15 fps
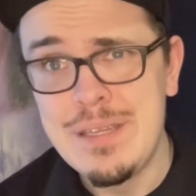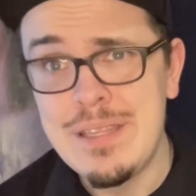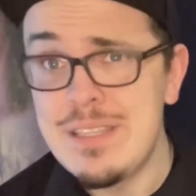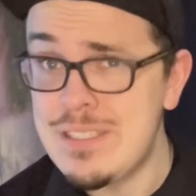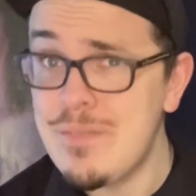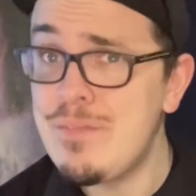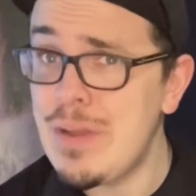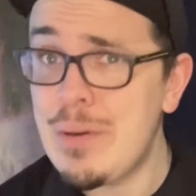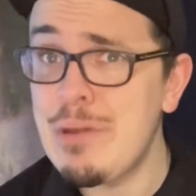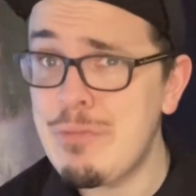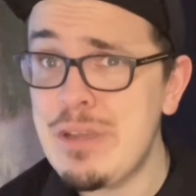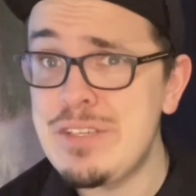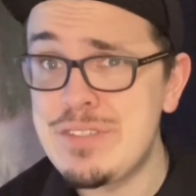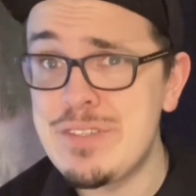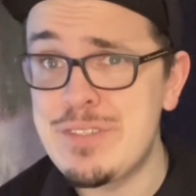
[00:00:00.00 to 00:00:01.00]
It's a very
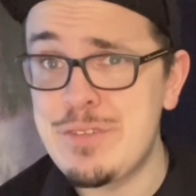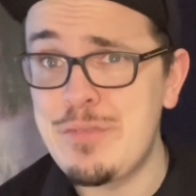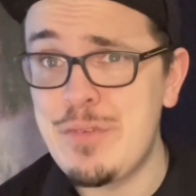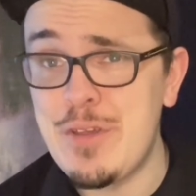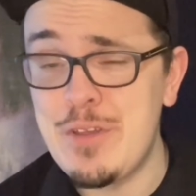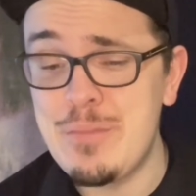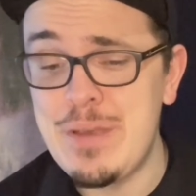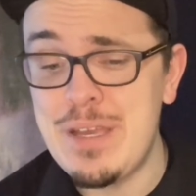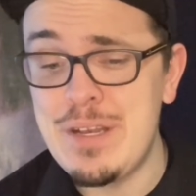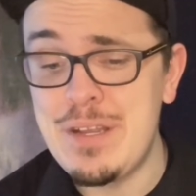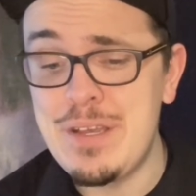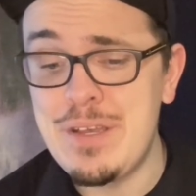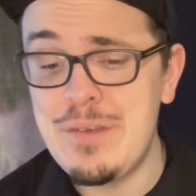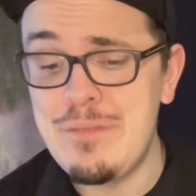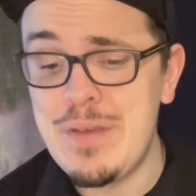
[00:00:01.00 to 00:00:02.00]
racist film, and
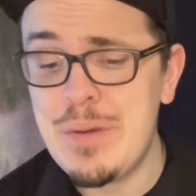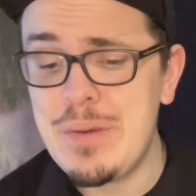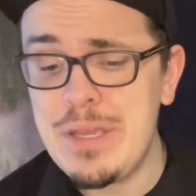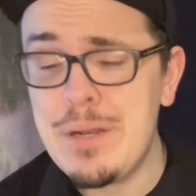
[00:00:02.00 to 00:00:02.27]
a very